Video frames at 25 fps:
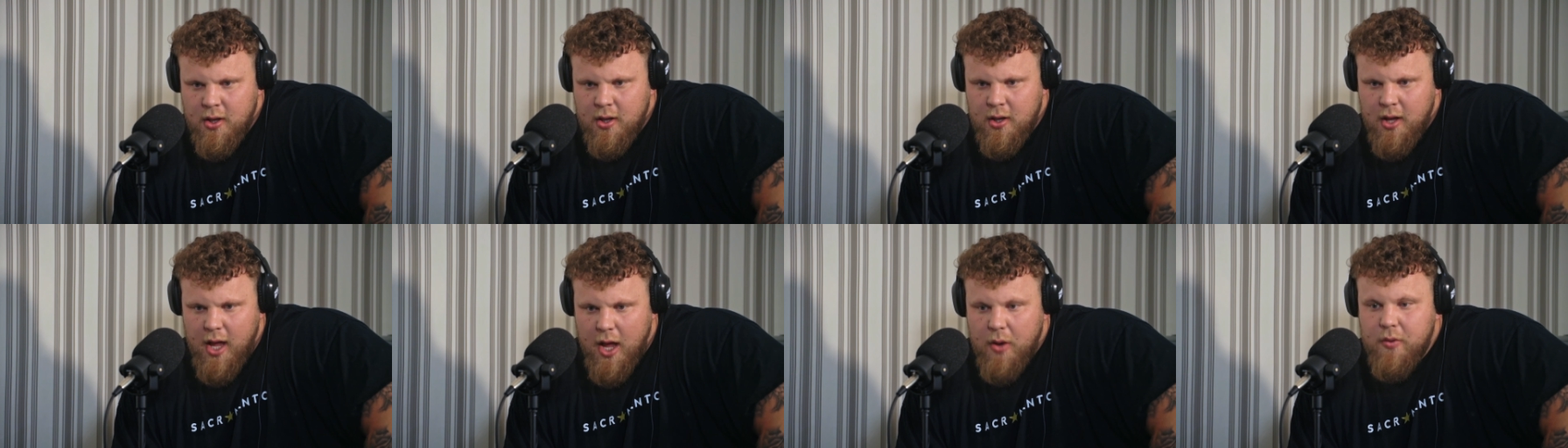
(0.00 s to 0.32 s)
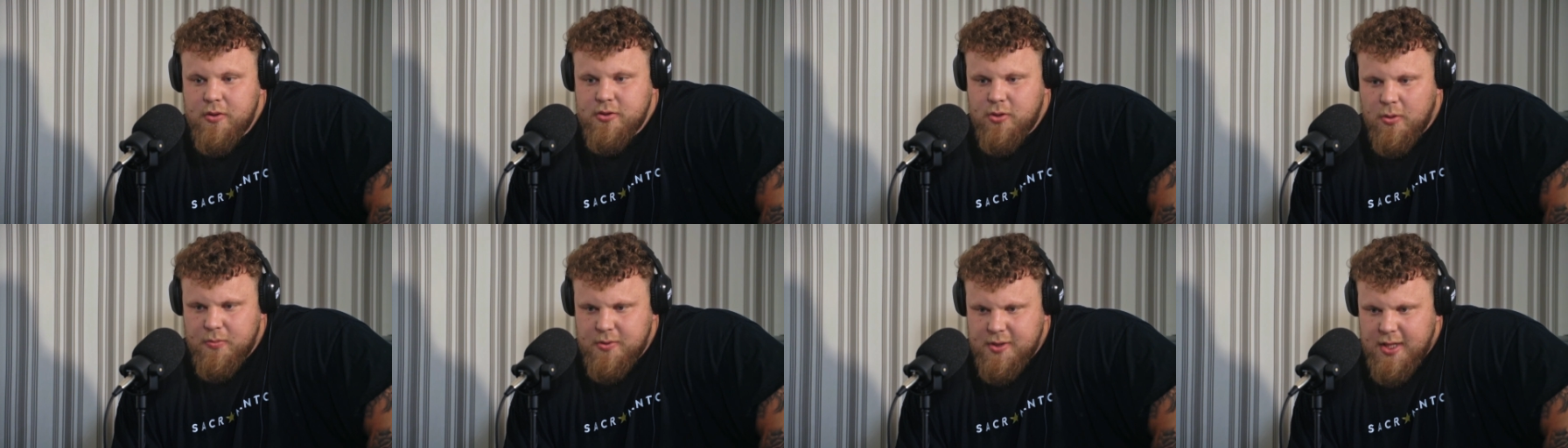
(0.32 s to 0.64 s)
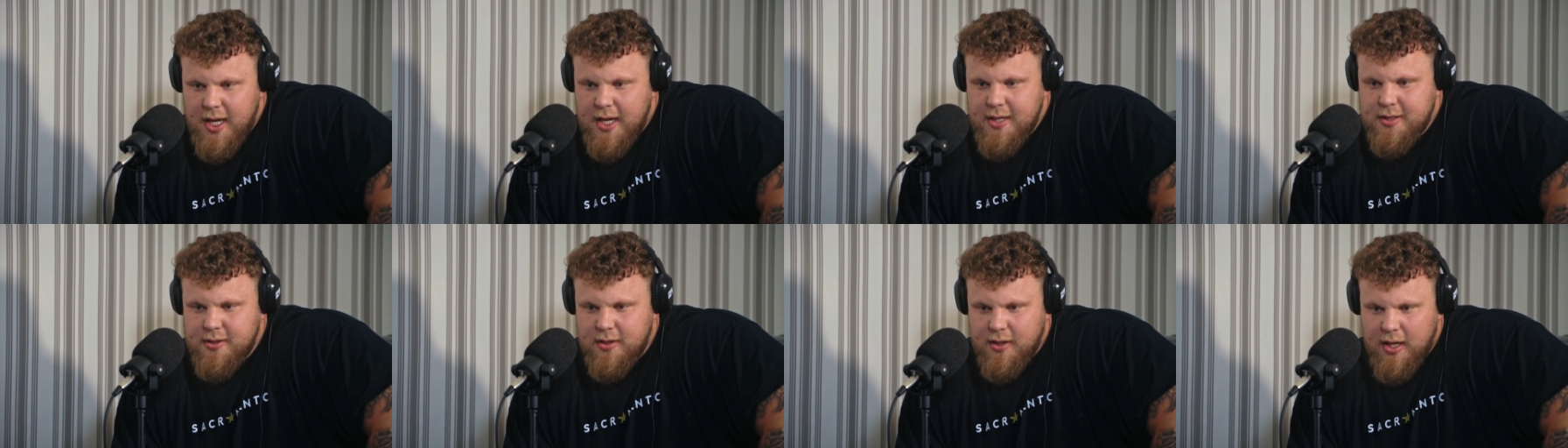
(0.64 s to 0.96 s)
it was
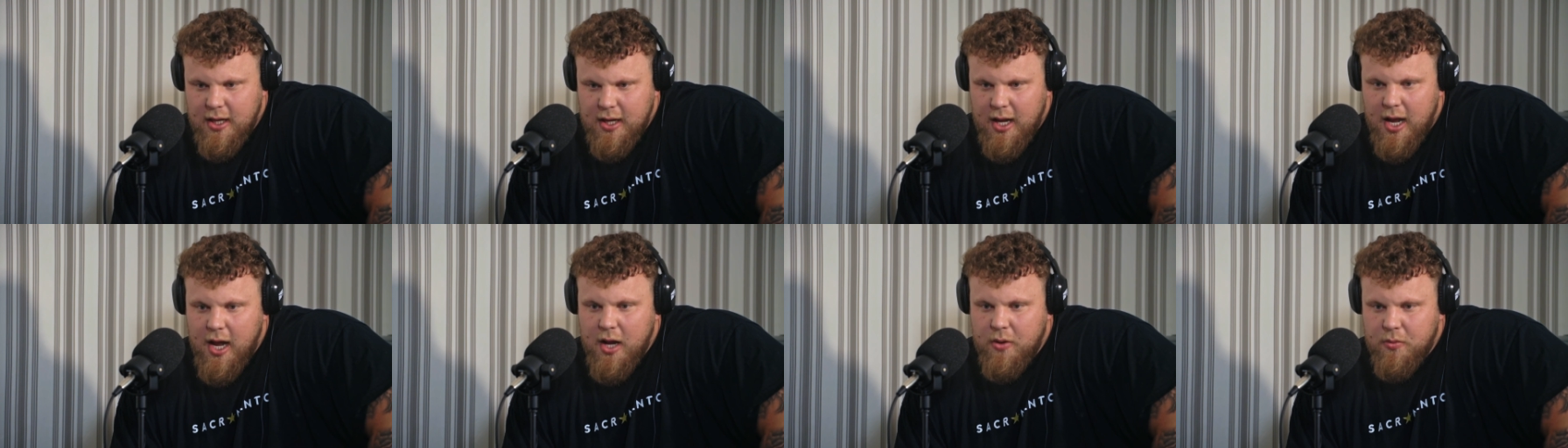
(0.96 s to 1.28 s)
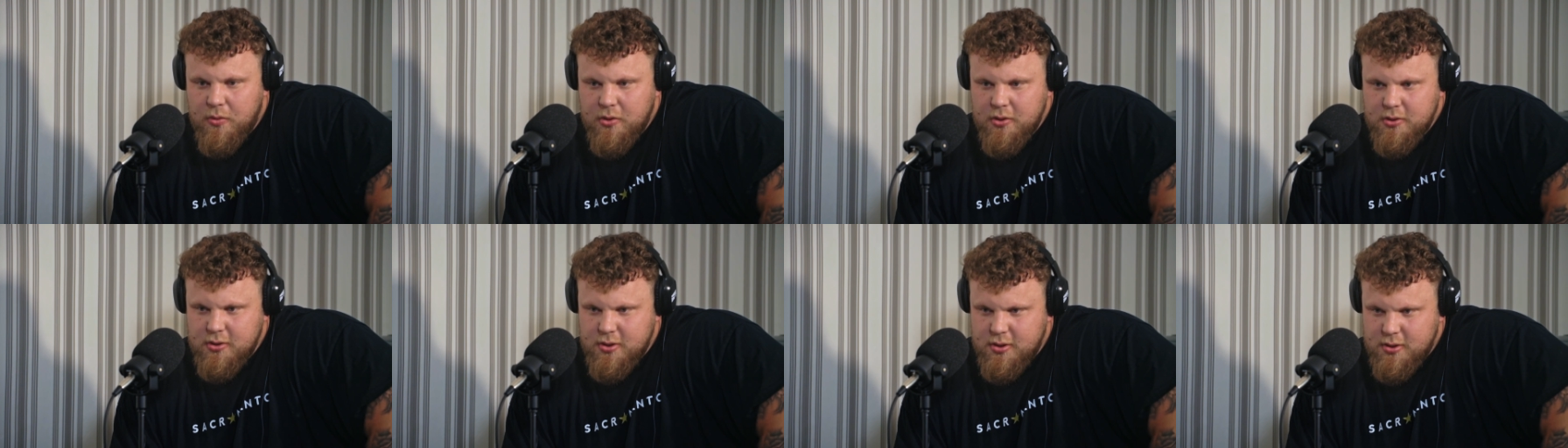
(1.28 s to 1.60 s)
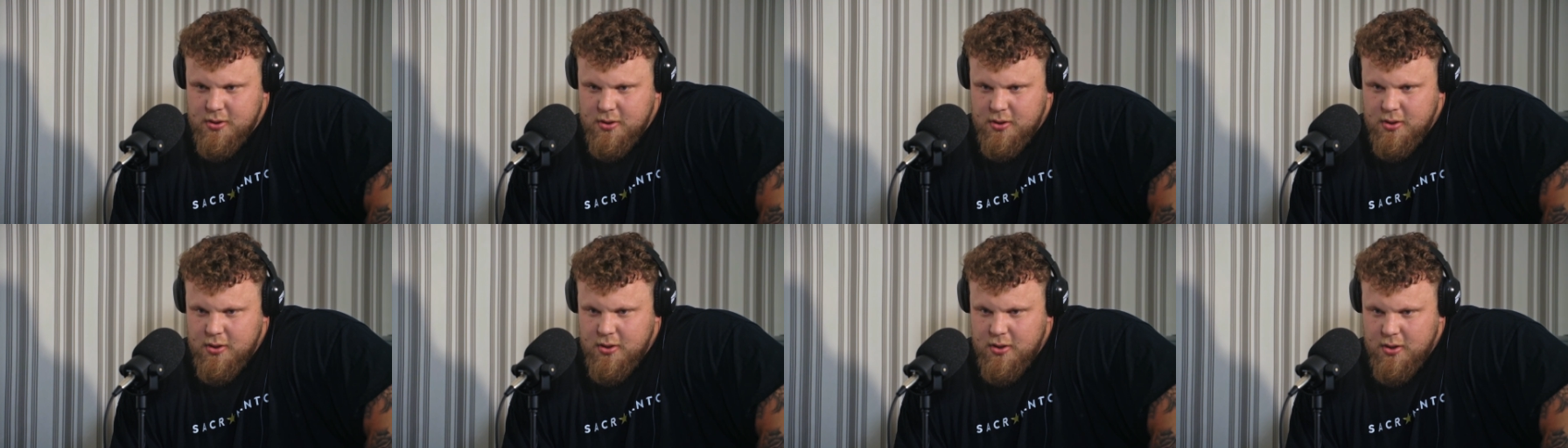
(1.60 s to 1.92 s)
obsessed. Like I
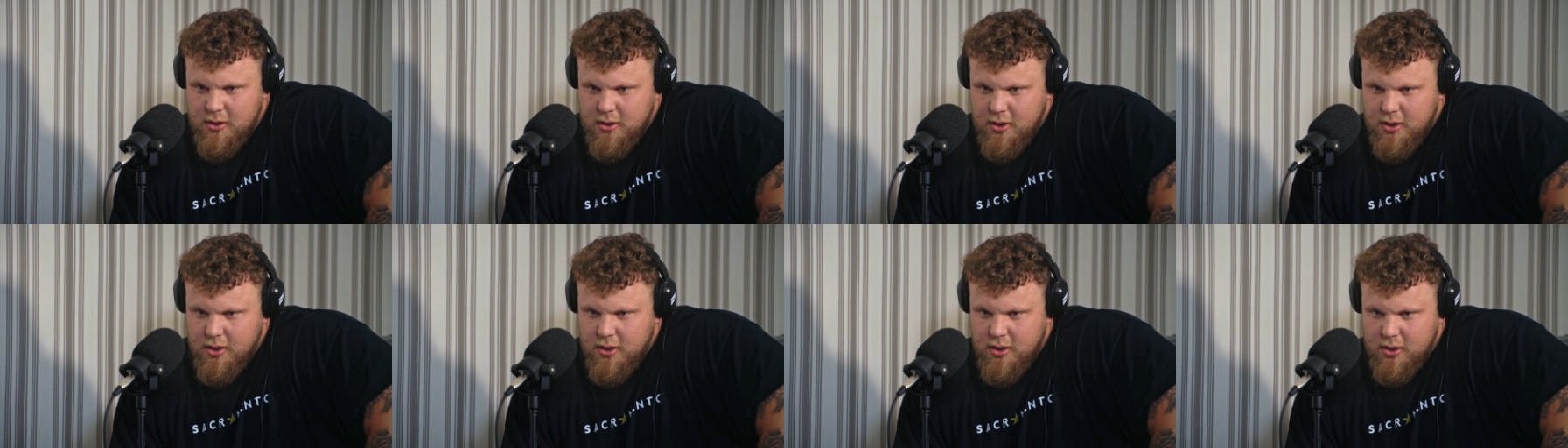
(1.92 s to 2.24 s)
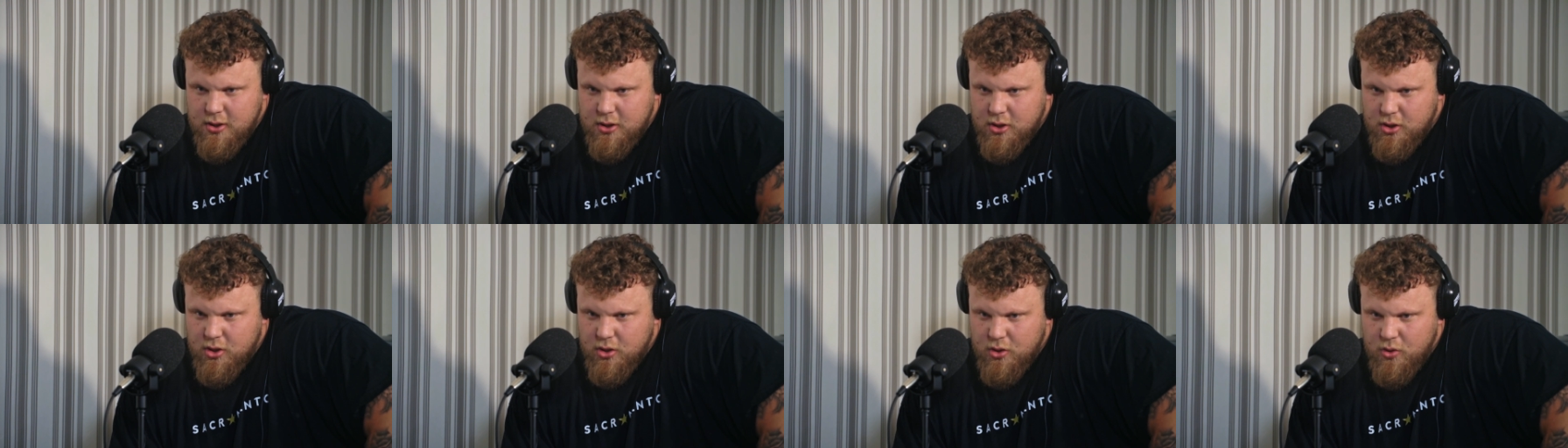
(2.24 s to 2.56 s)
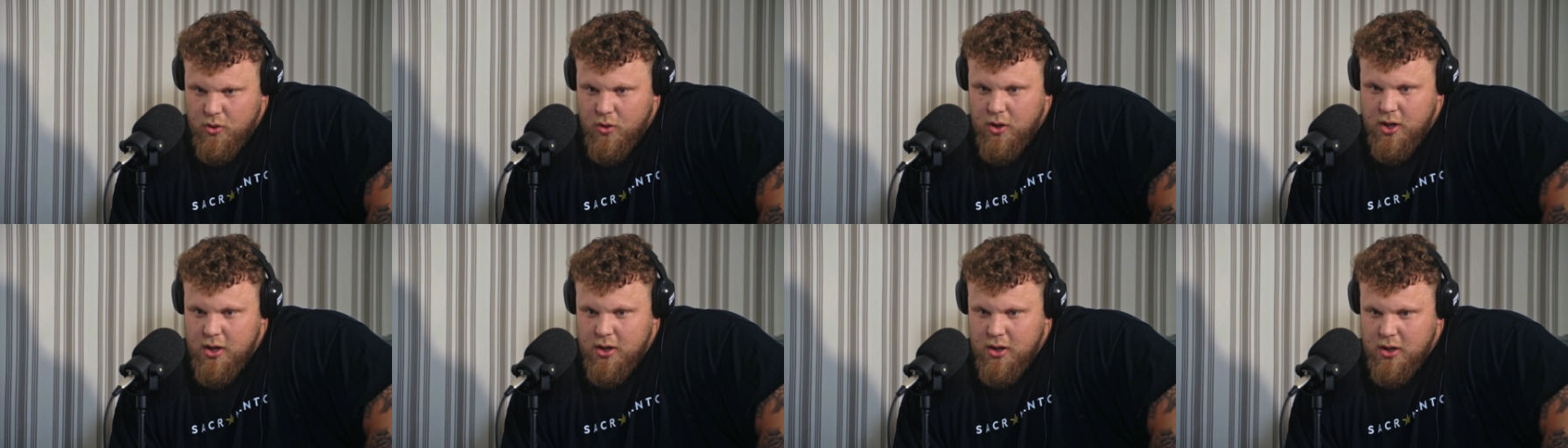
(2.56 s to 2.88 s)
was
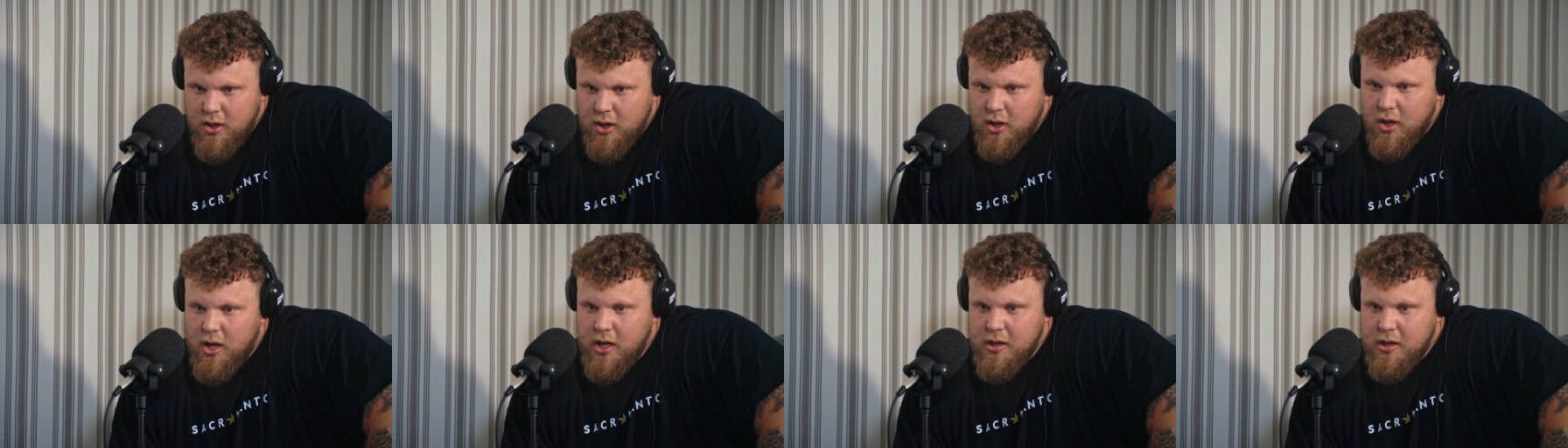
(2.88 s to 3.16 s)
going